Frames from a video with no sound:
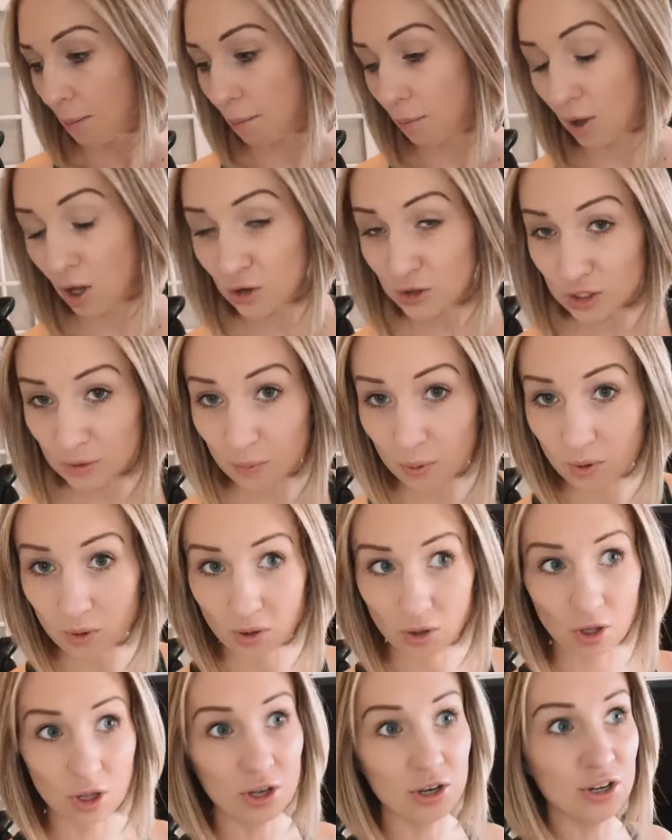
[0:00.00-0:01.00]

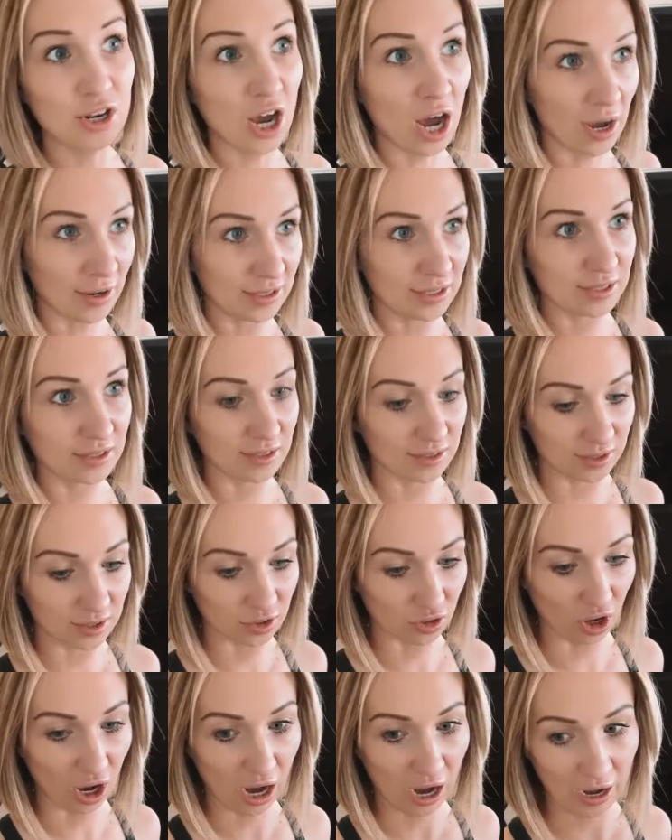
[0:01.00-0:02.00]
multiple not as
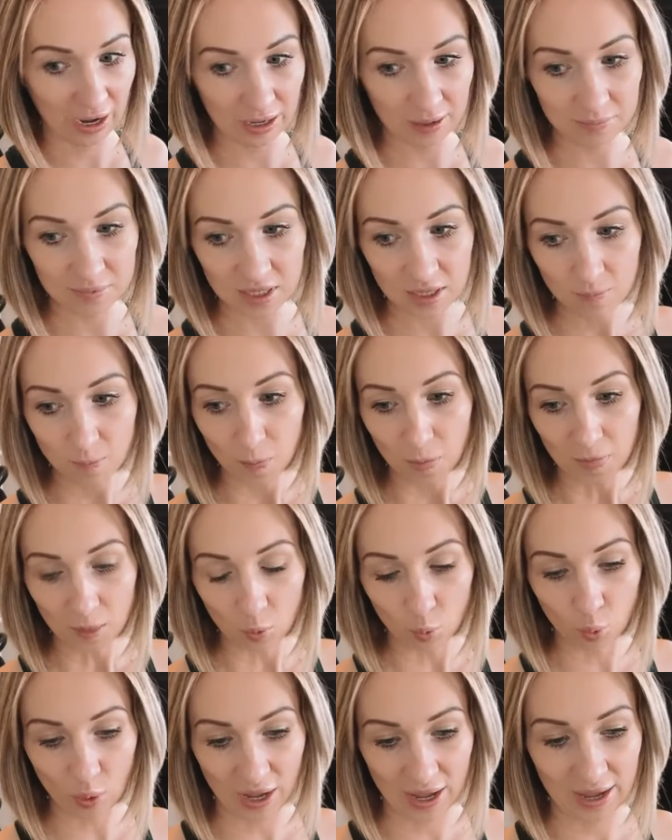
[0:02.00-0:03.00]
described,
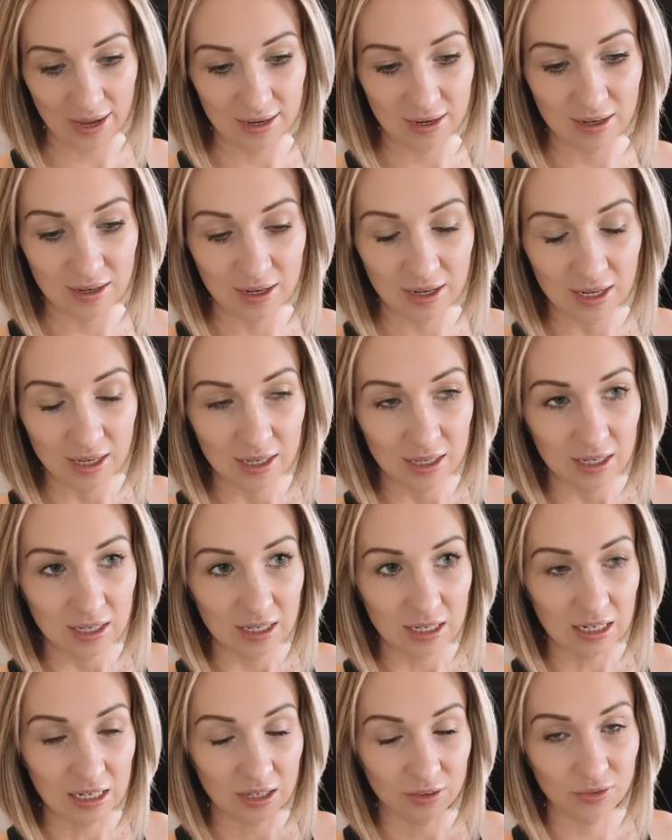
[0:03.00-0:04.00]
when
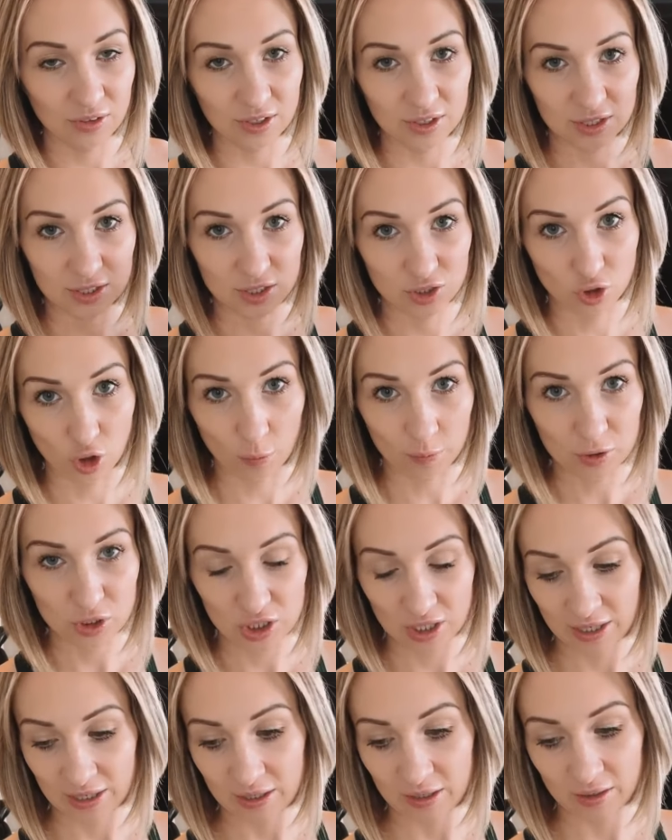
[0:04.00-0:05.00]
in the
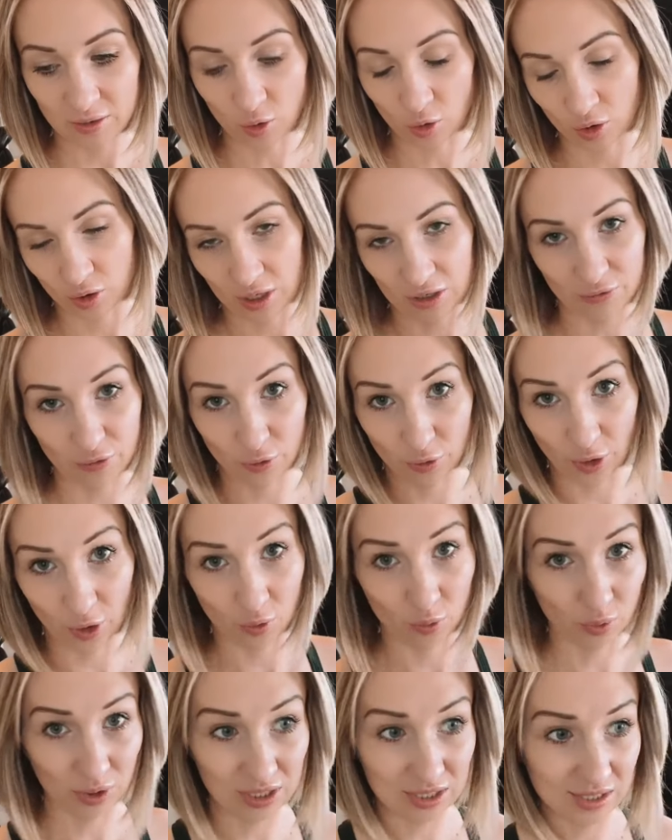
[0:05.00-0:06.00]
description or for
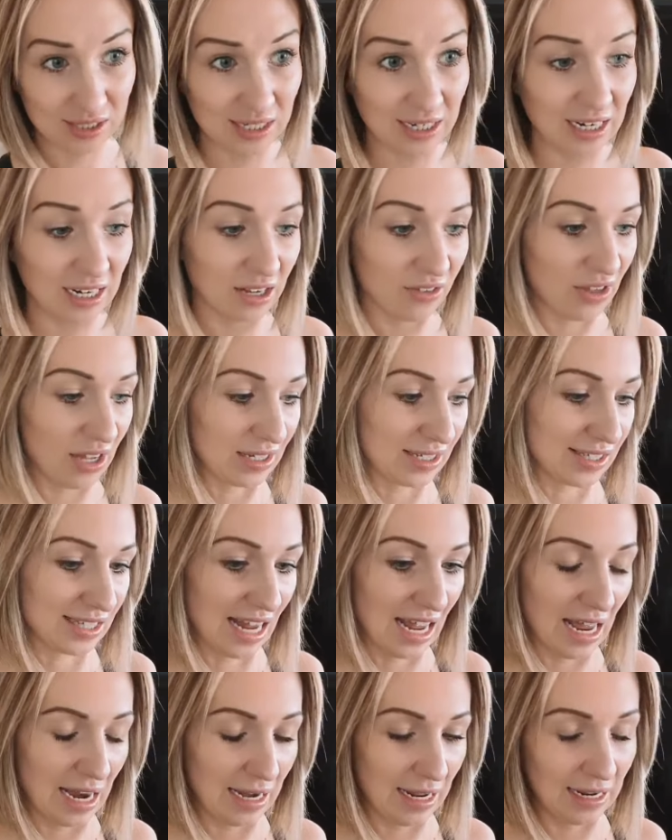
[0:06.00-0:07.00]
their reasoning, they
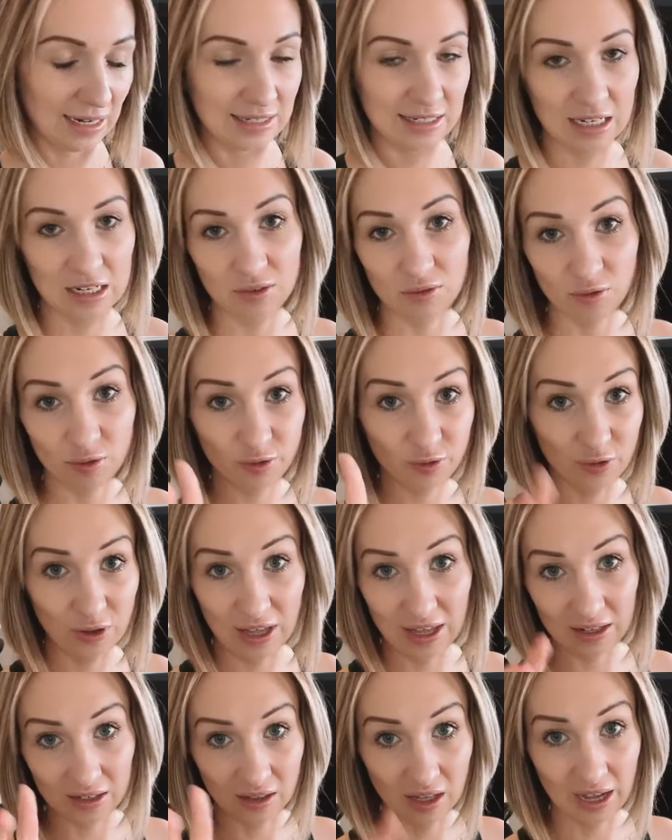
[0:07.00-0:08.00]
said it didn't
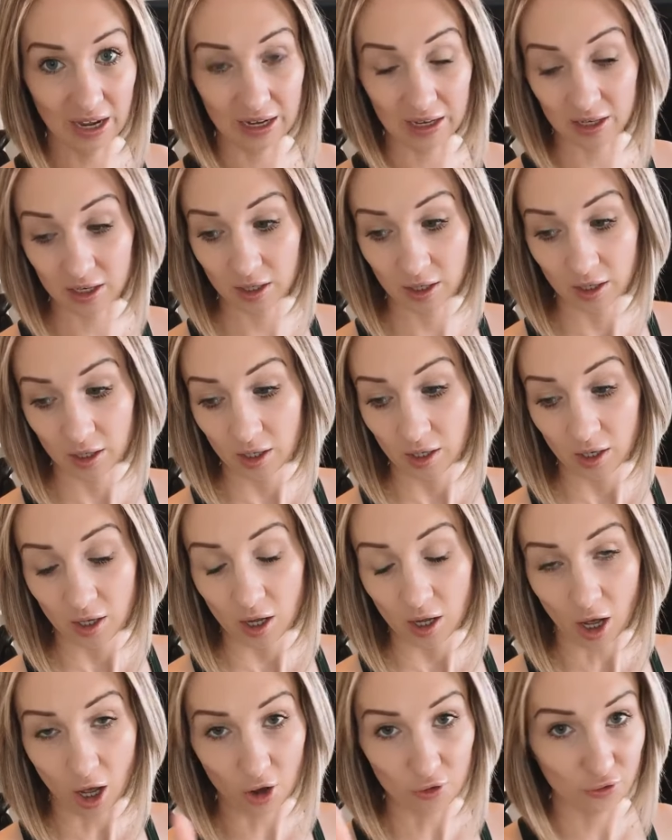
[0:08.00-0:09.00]
fit like
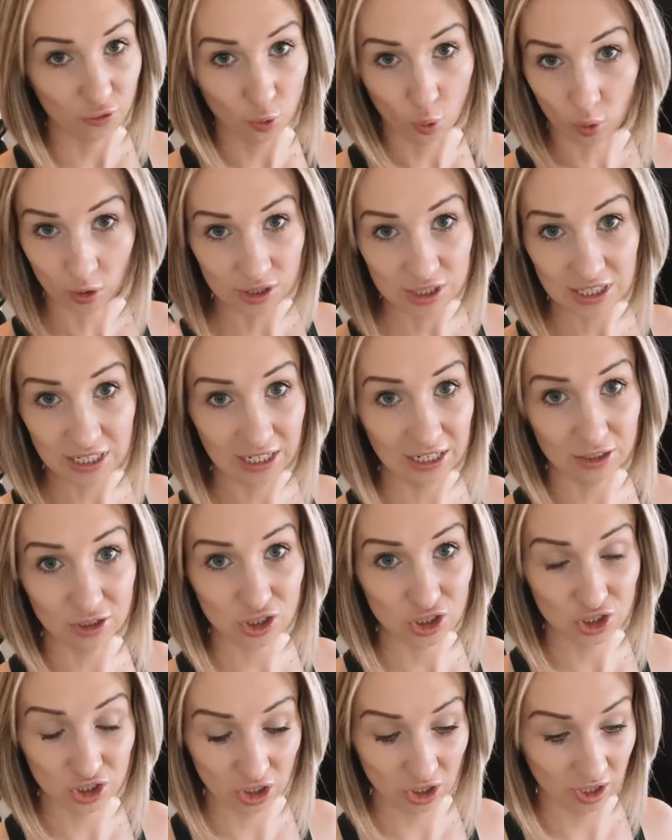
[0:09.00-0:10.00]
a 14
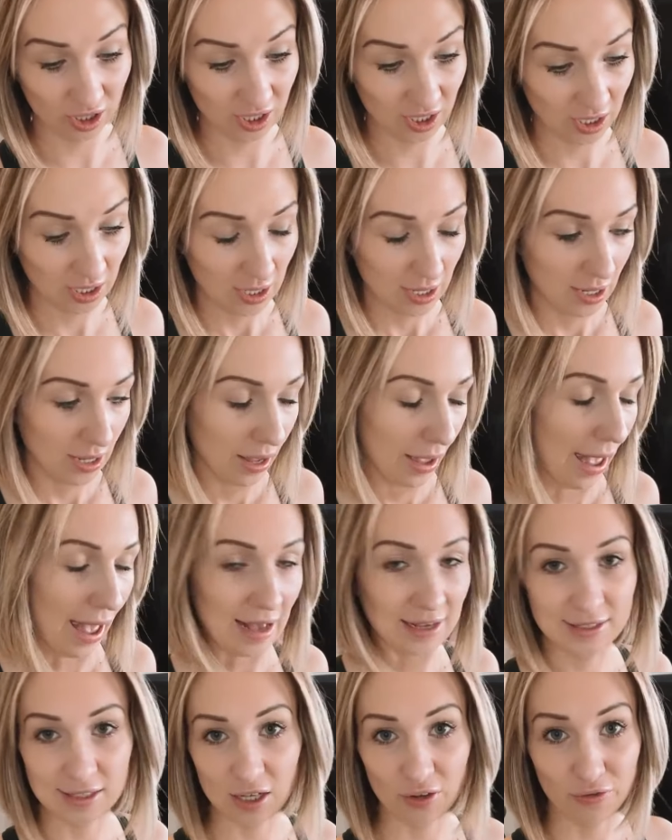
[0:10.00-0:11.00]
should,
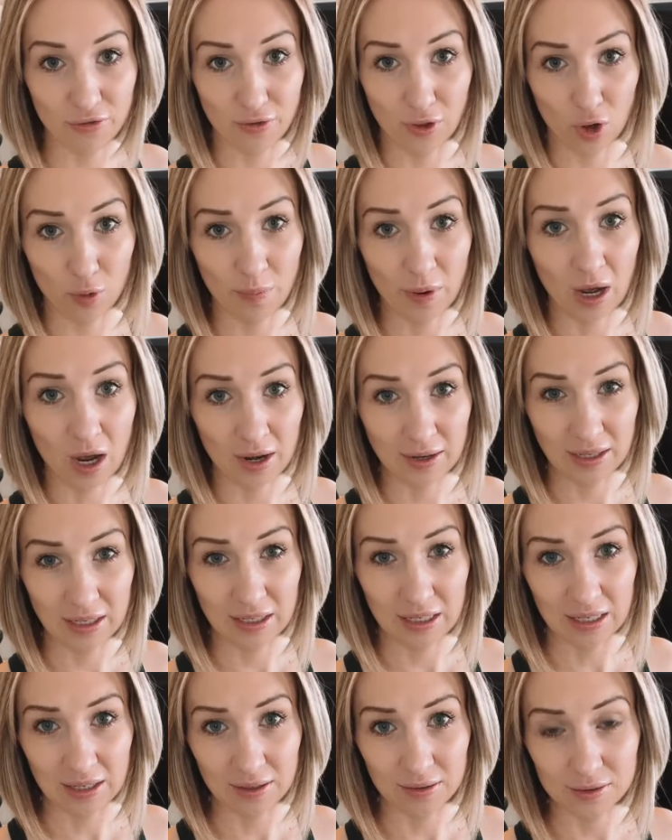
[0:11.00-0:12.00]
as if their
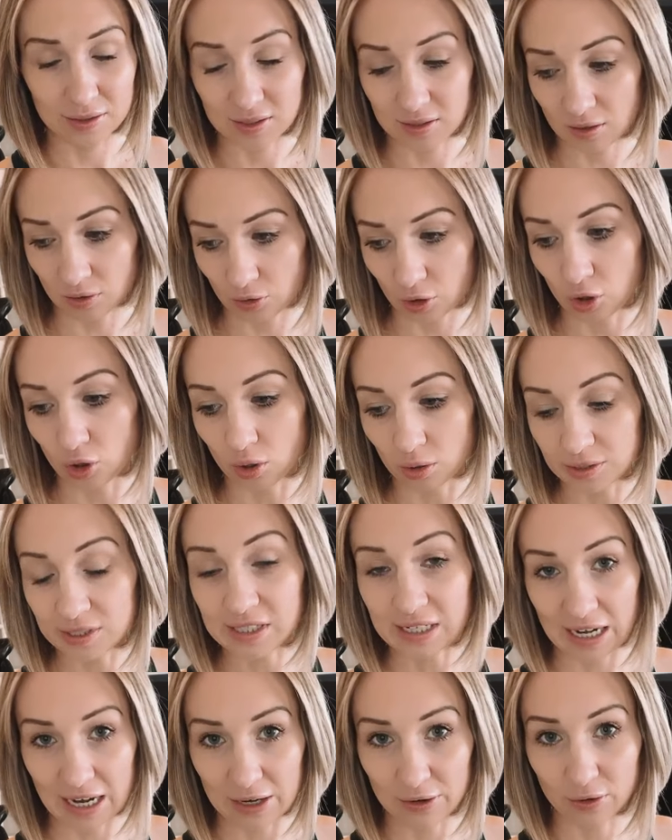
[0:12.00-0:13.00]
body is the gold
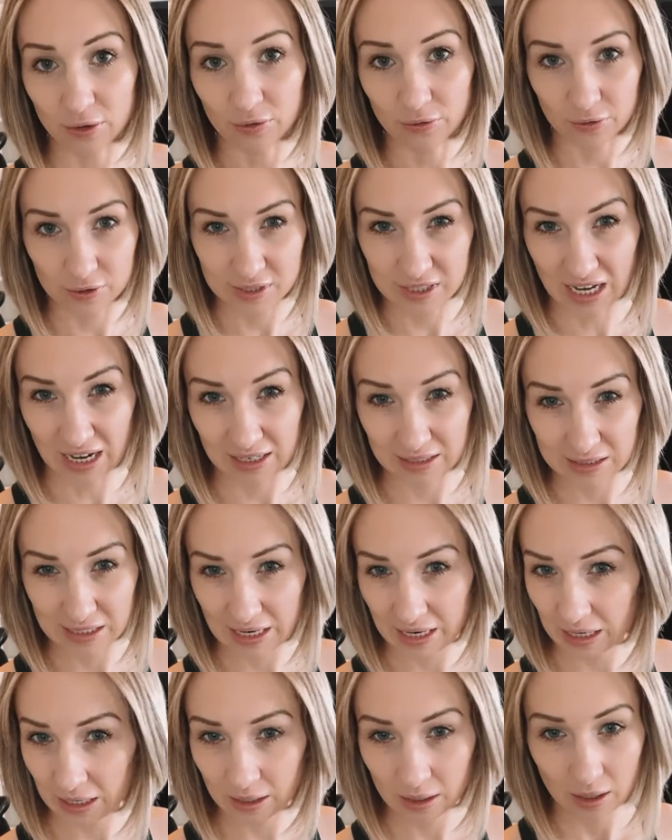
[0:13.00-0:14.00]
standard for
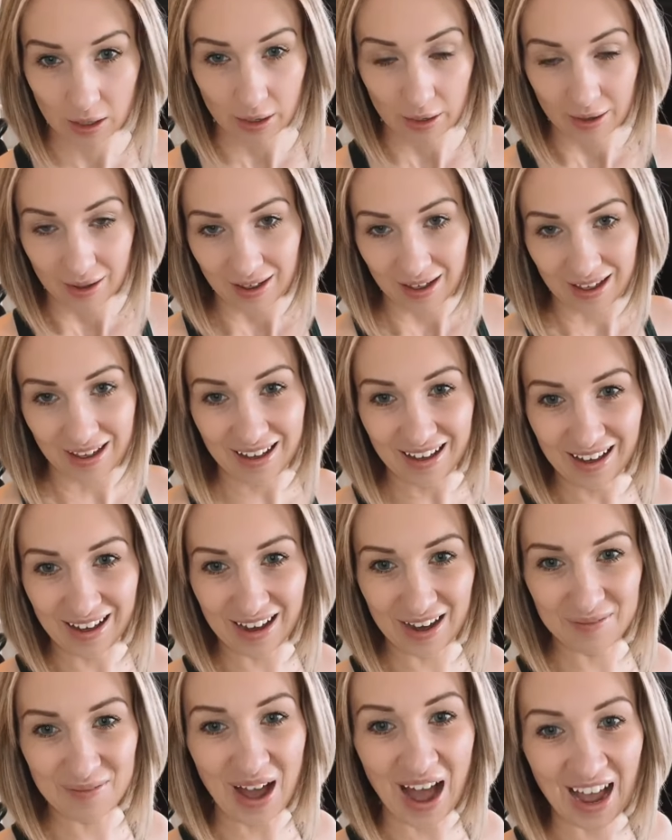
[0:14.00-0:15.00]
sizing.
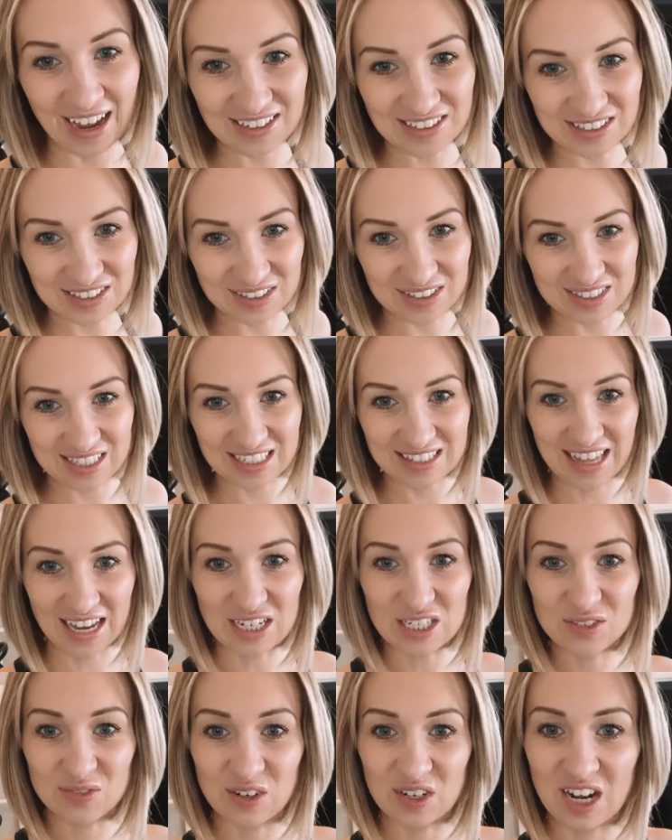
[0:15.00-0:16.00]
Hi, Susie.
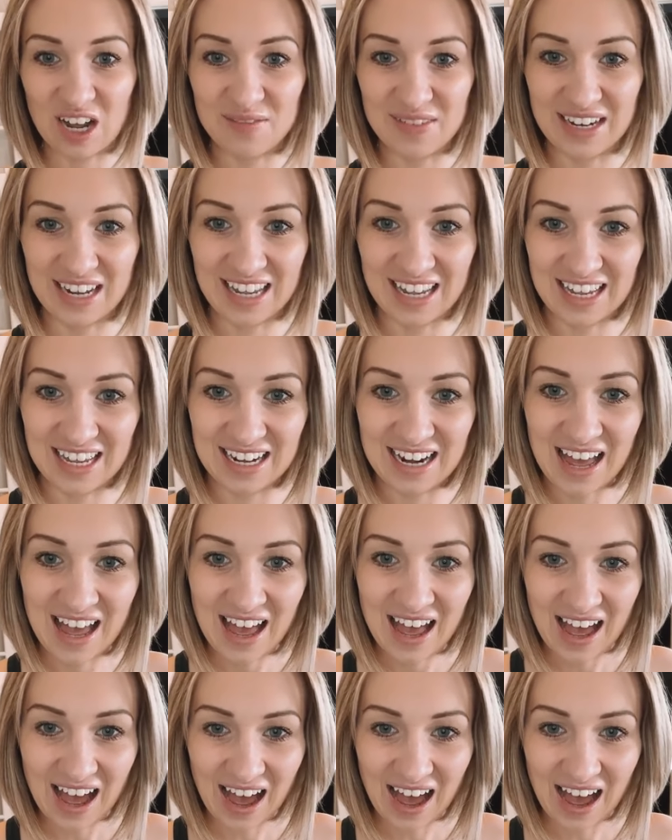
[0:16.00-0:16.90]
Thanks for coming in.